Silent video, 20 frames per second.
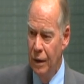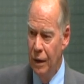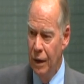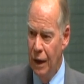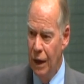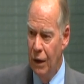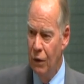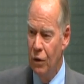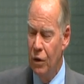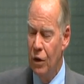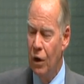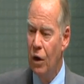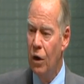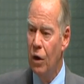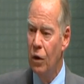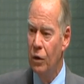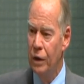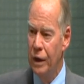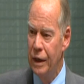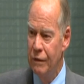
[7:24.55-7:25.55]

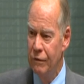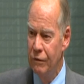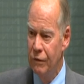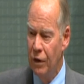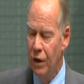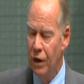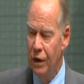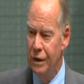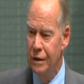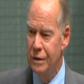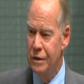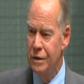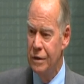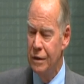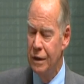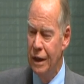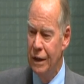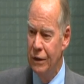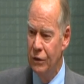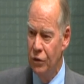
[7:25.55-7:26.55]
alcohol and violence
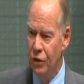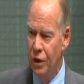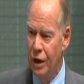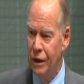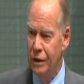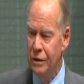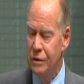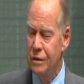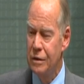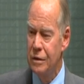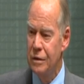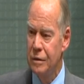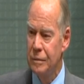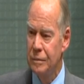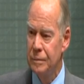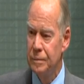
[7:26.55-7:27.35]
and drugs